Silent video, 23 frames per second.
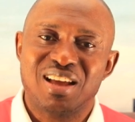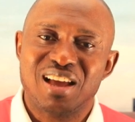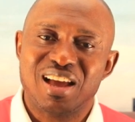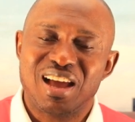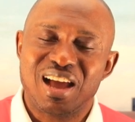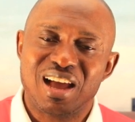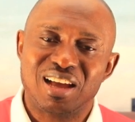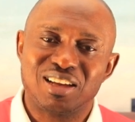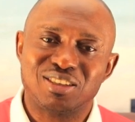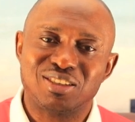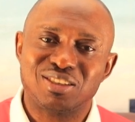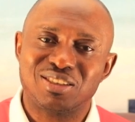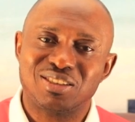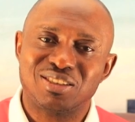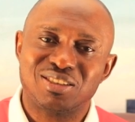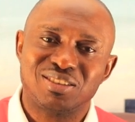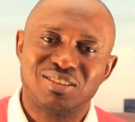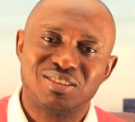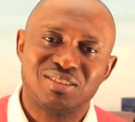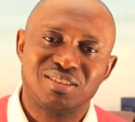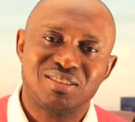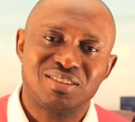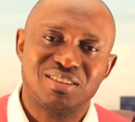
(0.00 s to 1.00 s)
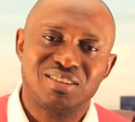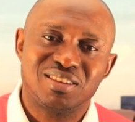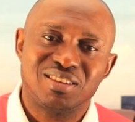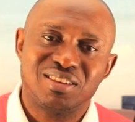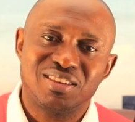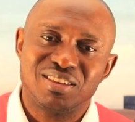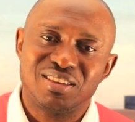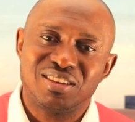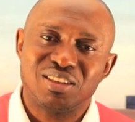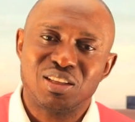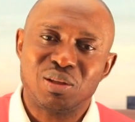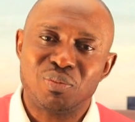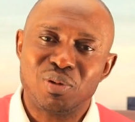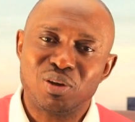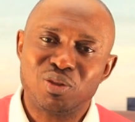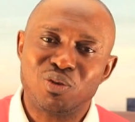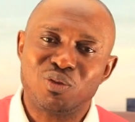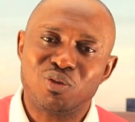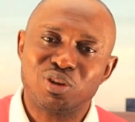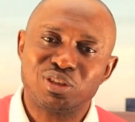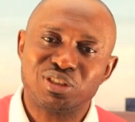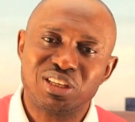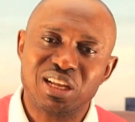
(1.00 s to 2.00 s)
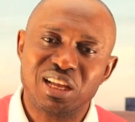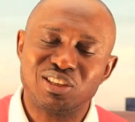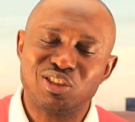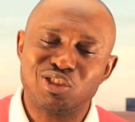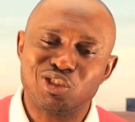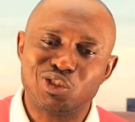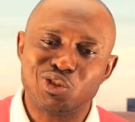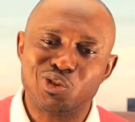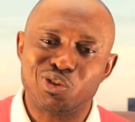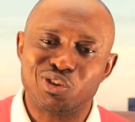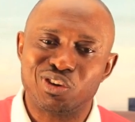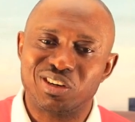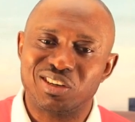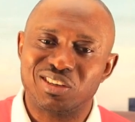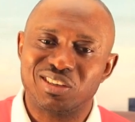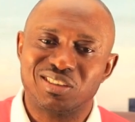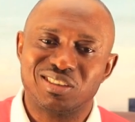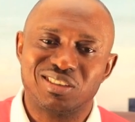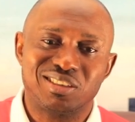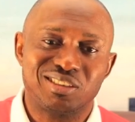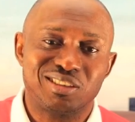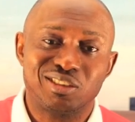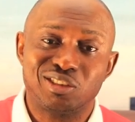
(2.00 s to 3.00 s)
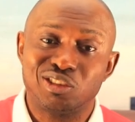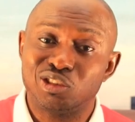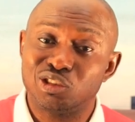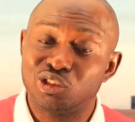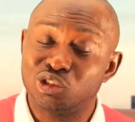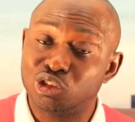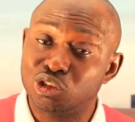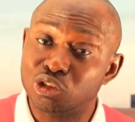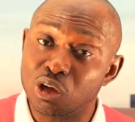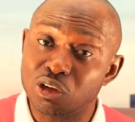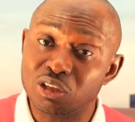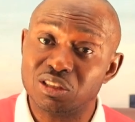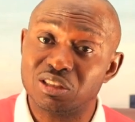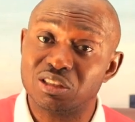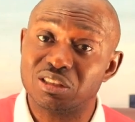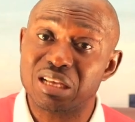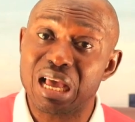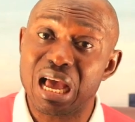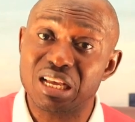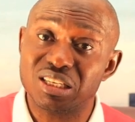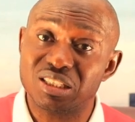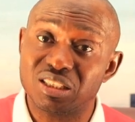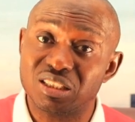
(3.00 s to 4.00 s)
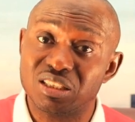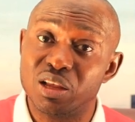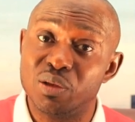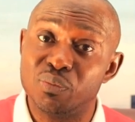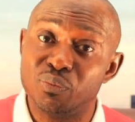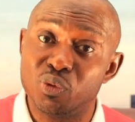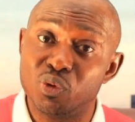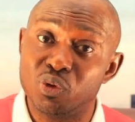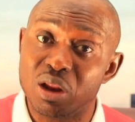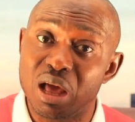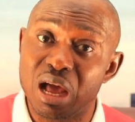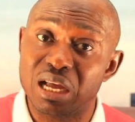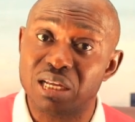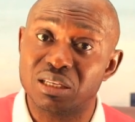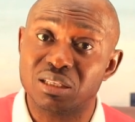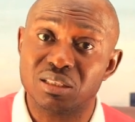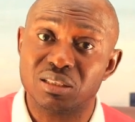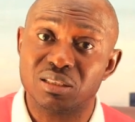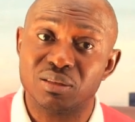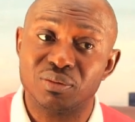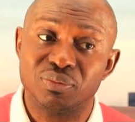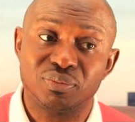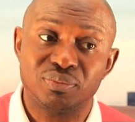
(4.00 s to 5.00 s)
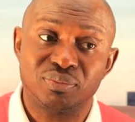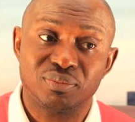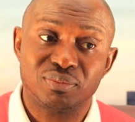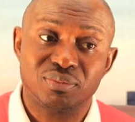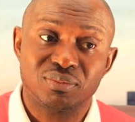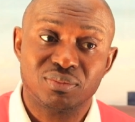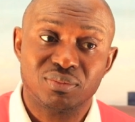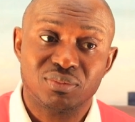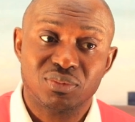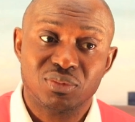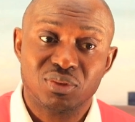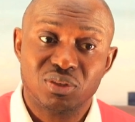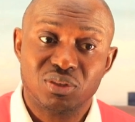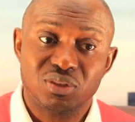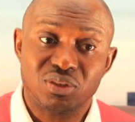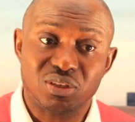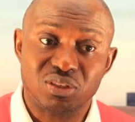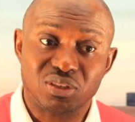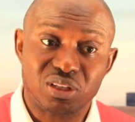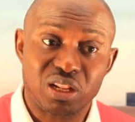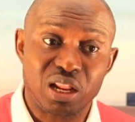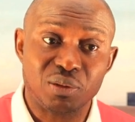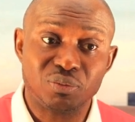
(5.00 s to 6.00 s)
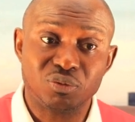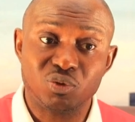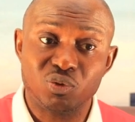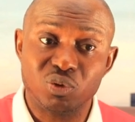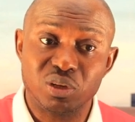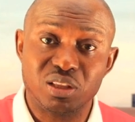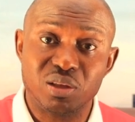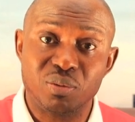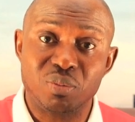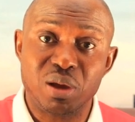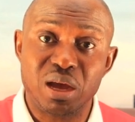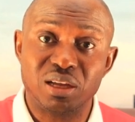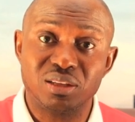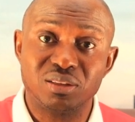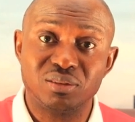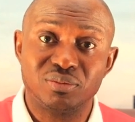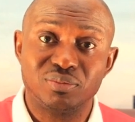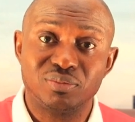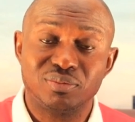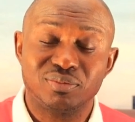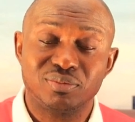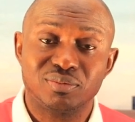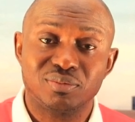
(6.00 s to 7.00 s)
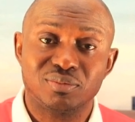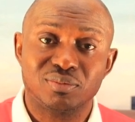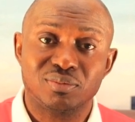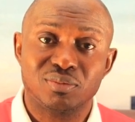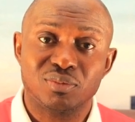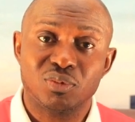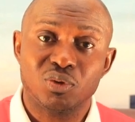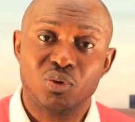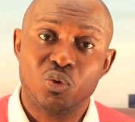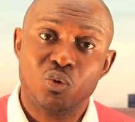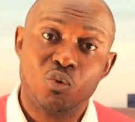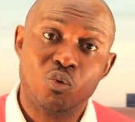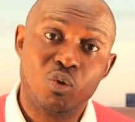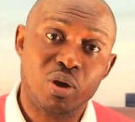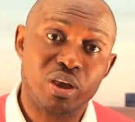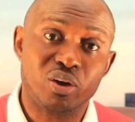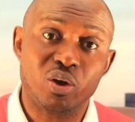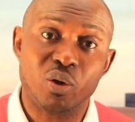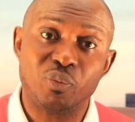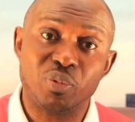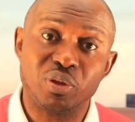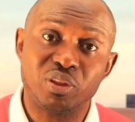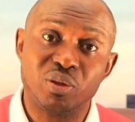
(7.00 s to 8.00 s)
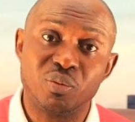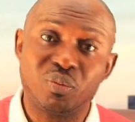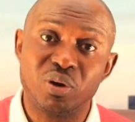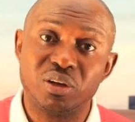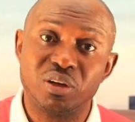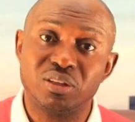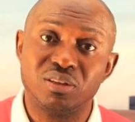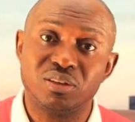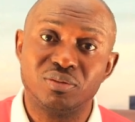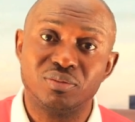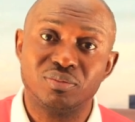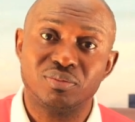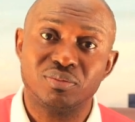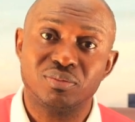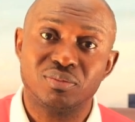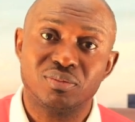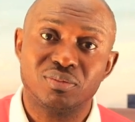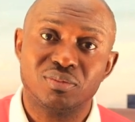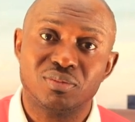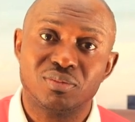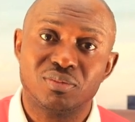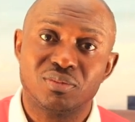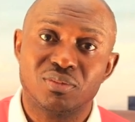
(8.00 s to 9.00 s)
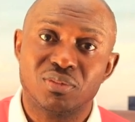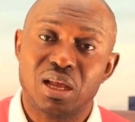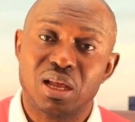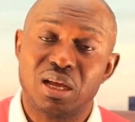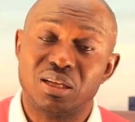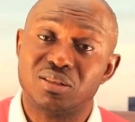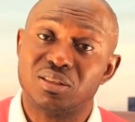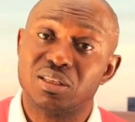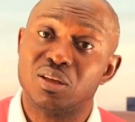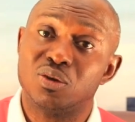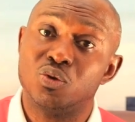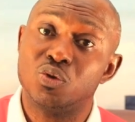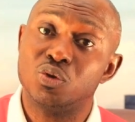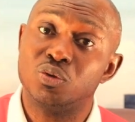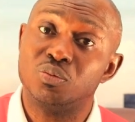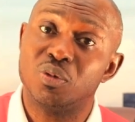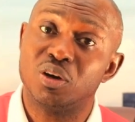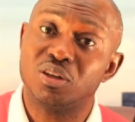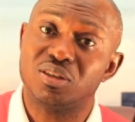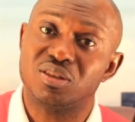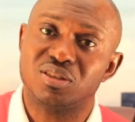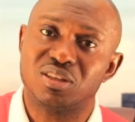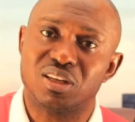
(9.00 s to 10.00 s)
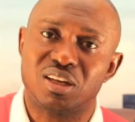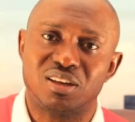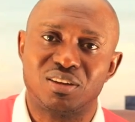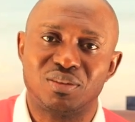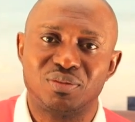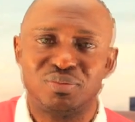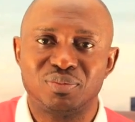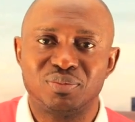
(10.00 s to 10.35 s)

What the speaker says: As the man of God shared the story, just as simple as she slept with the man, wake up in the morning, and say, good morning, sir.